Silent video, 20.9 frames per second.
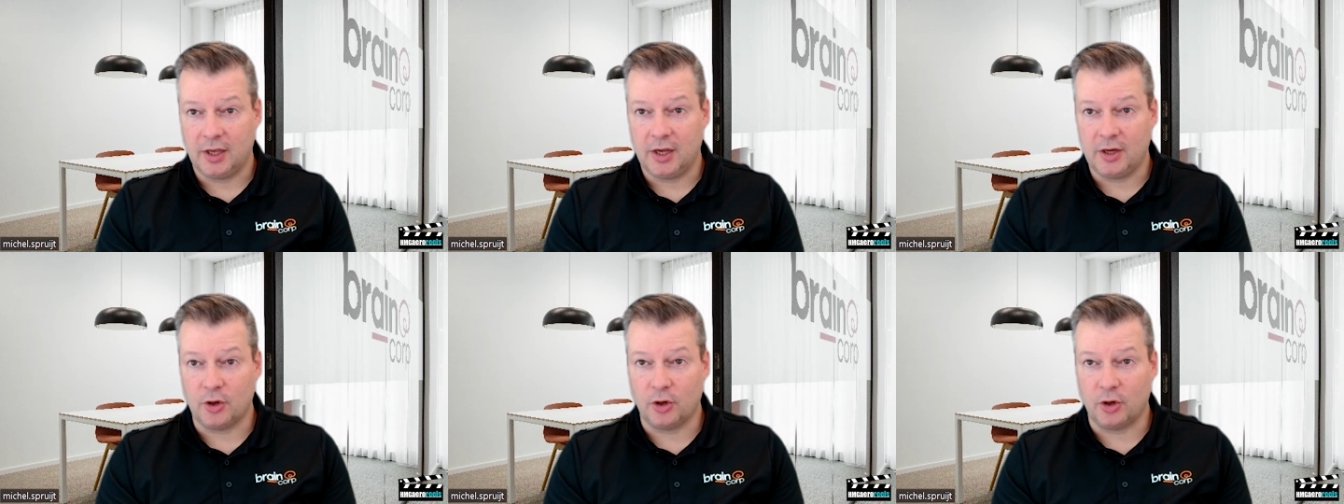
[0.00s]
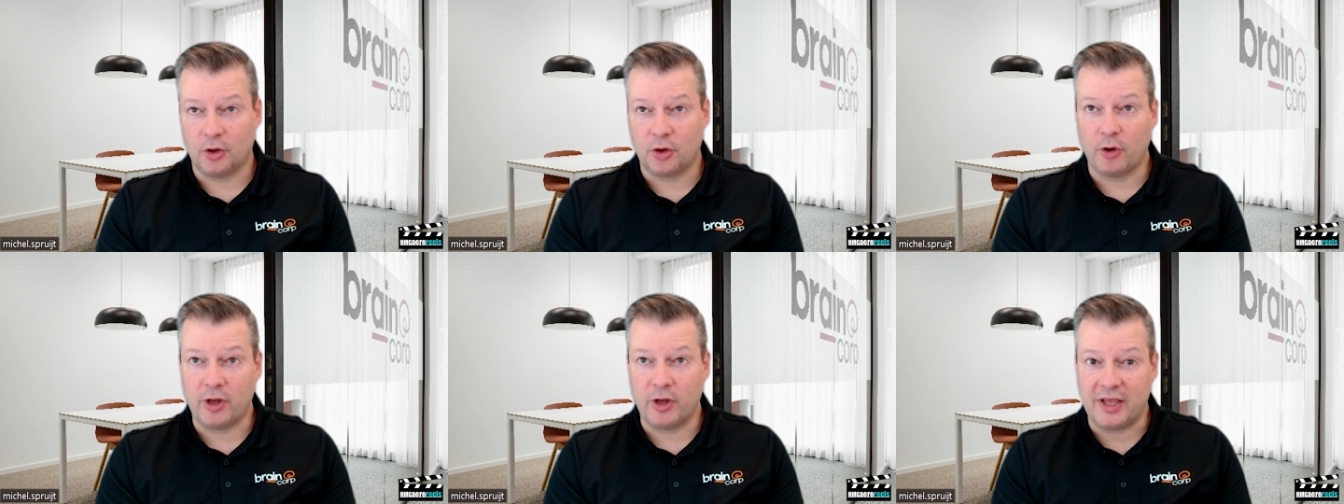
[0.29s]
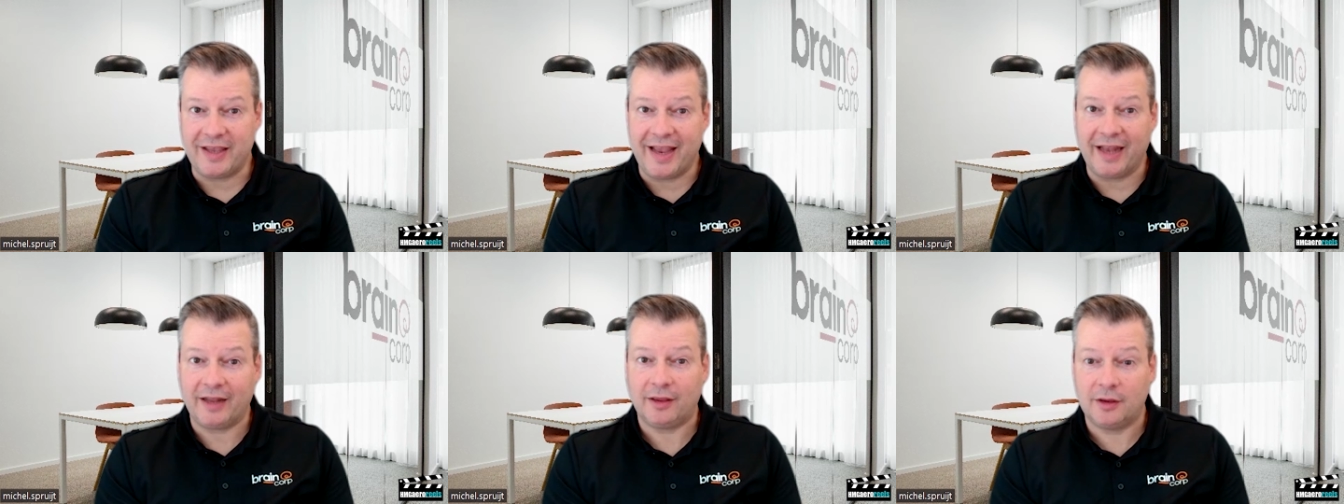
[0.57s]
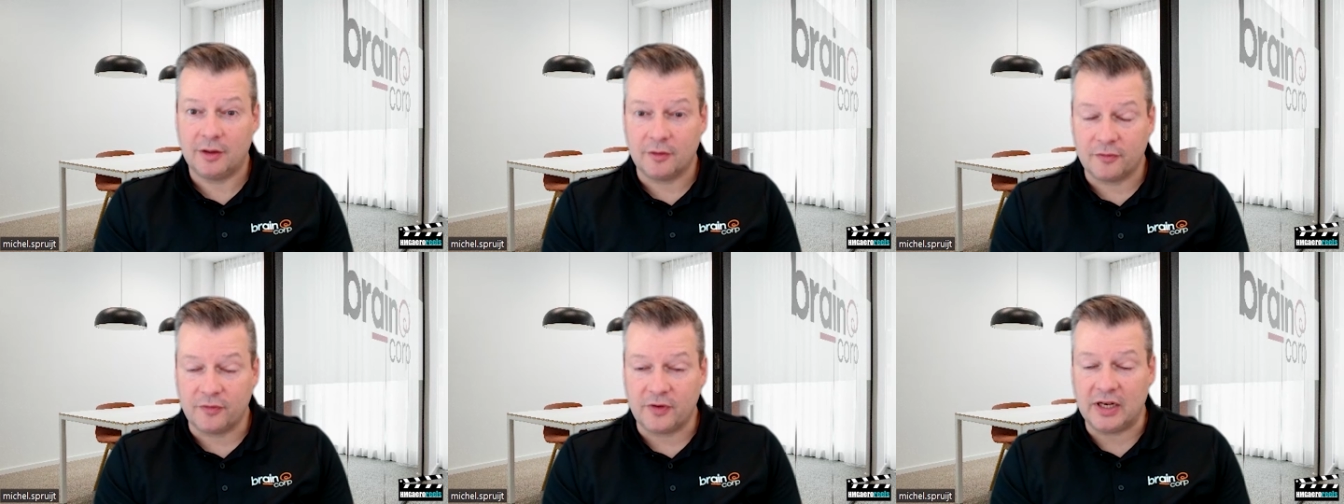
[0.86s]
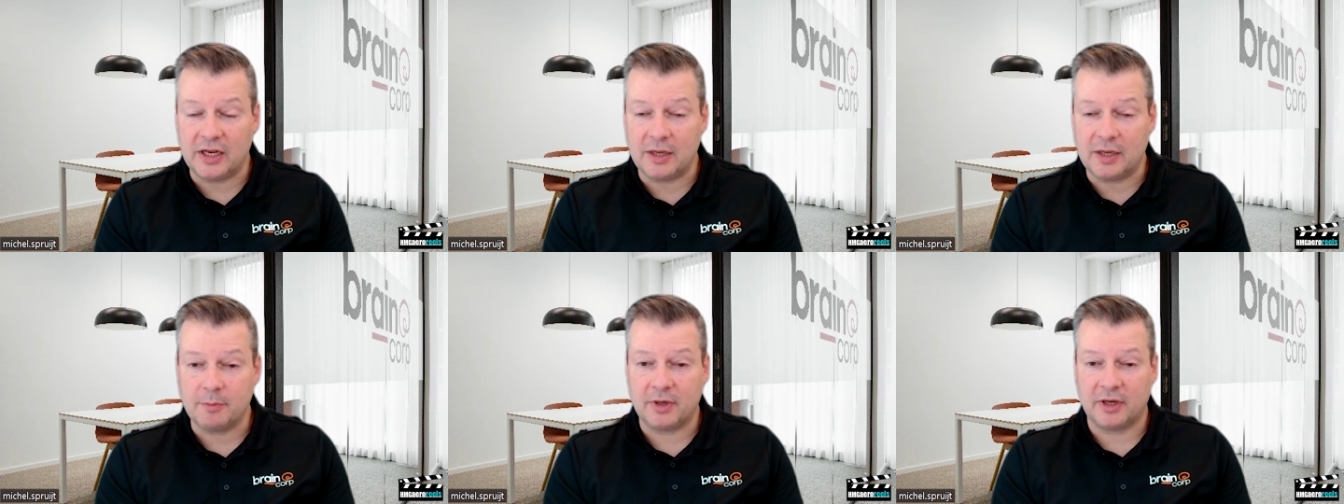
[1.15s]
not only get the
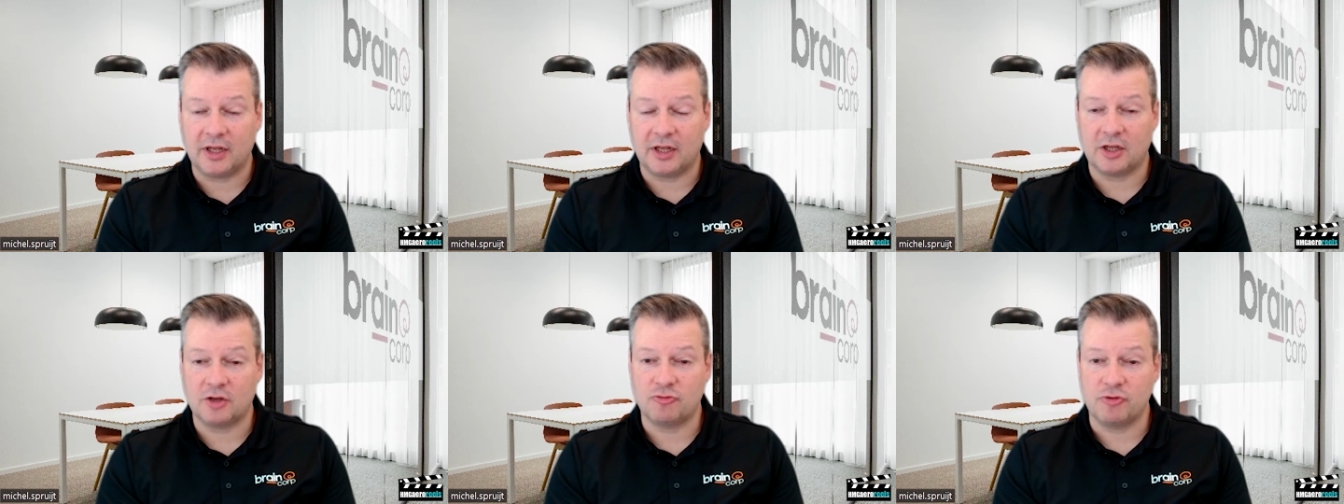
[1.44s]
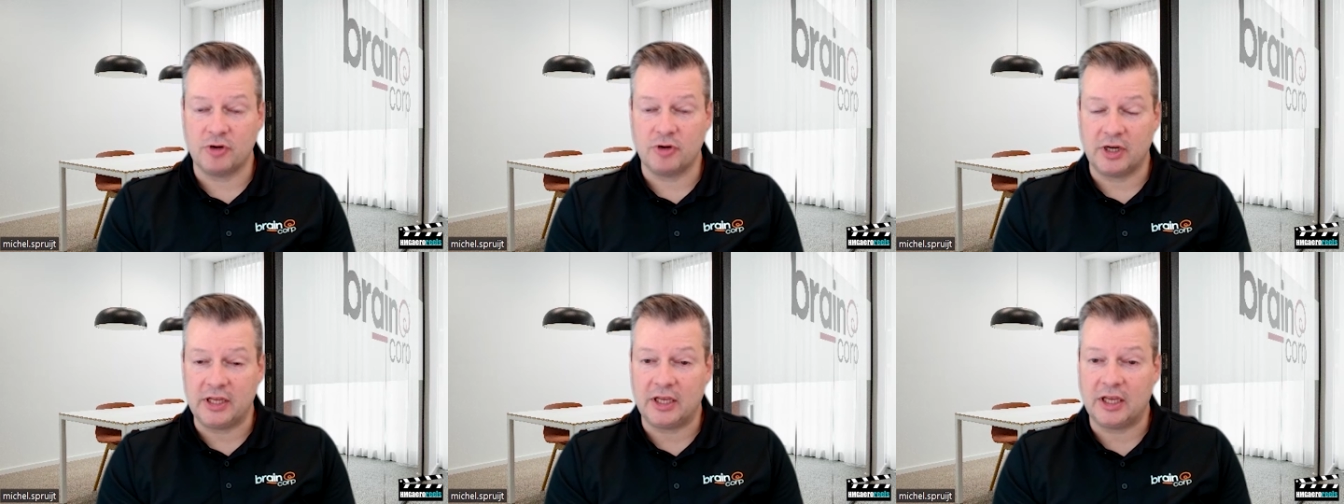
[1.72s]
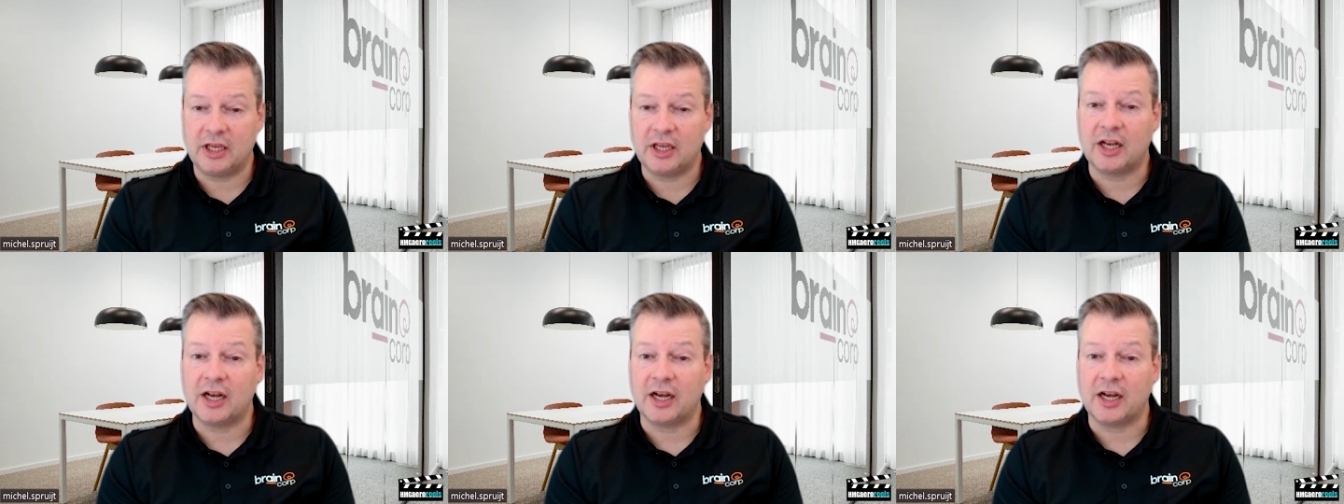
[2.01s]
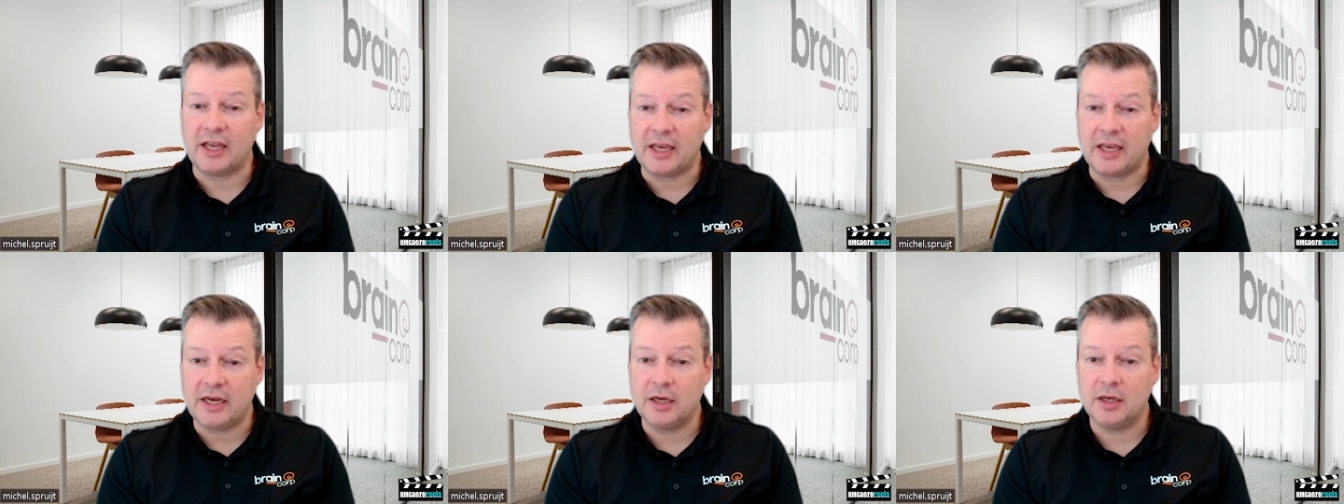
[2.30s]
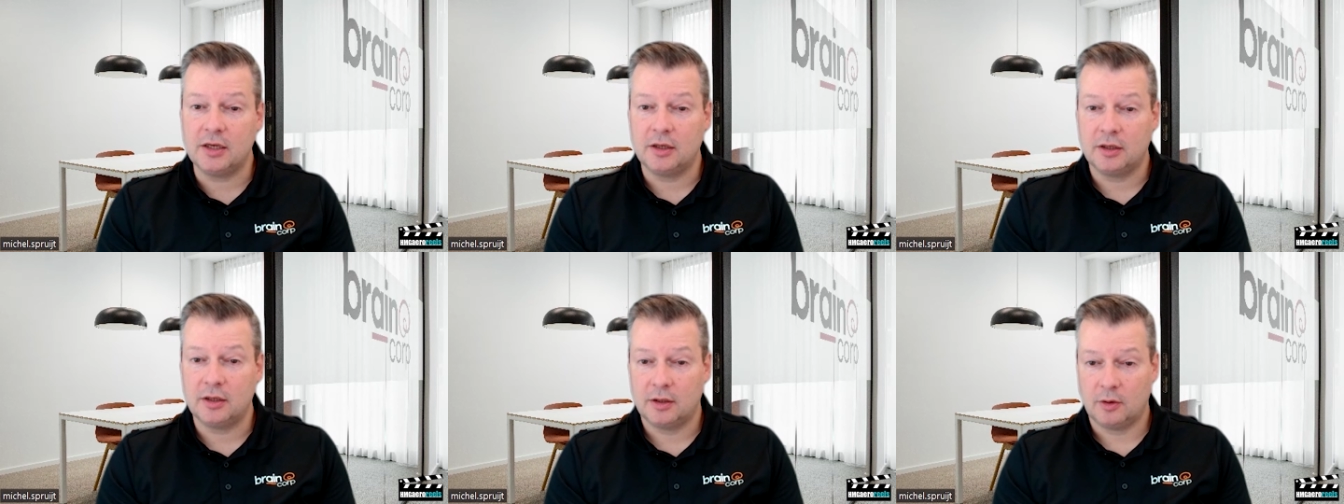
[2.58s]
feeling, but that it's really
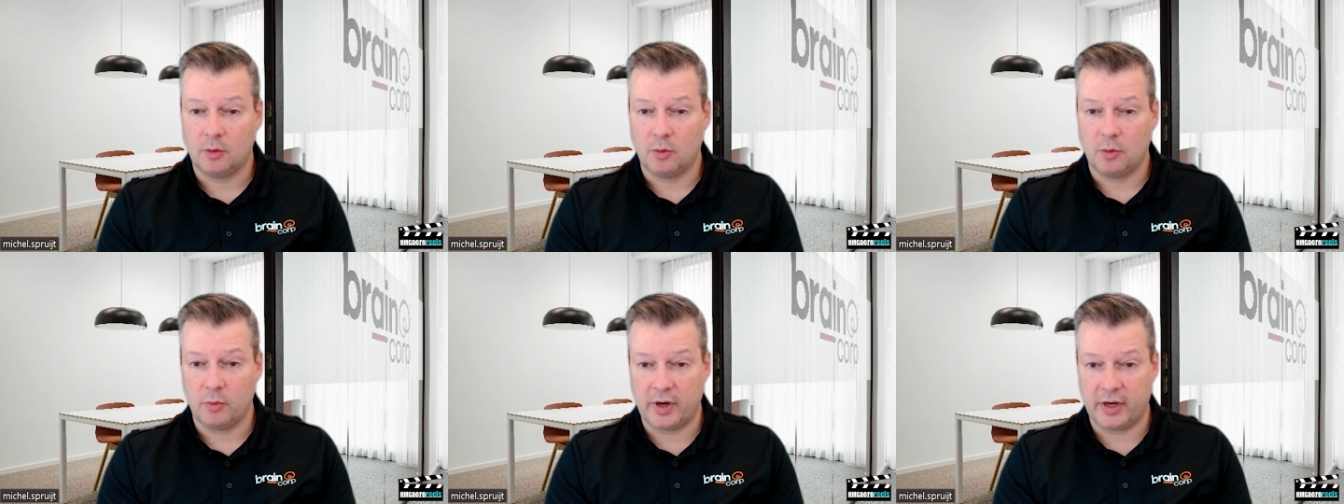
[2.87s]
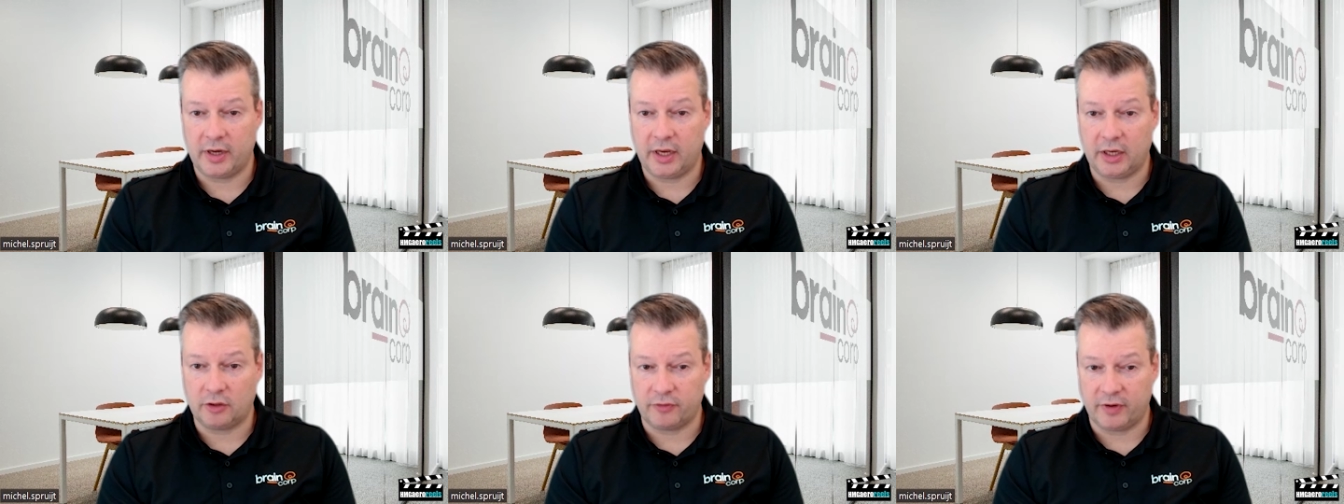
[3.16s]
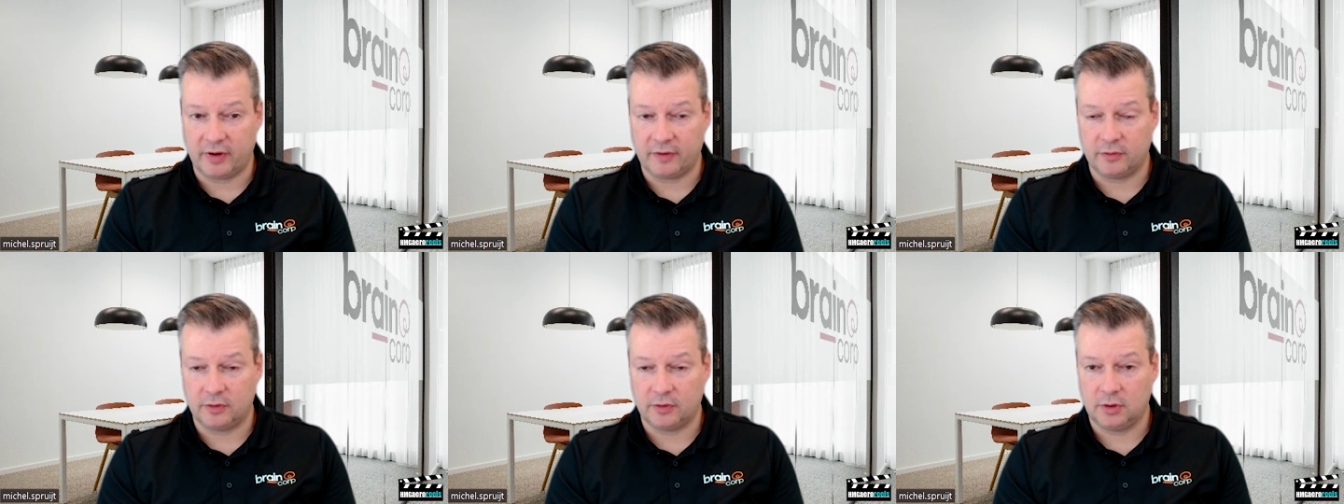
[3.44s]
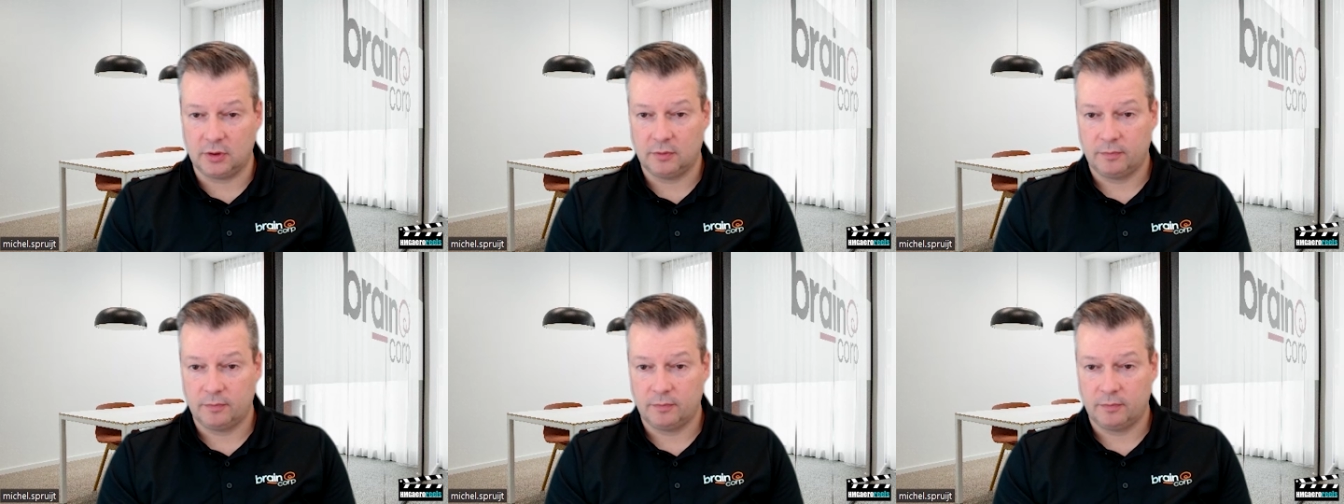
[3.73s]
clean when they travel.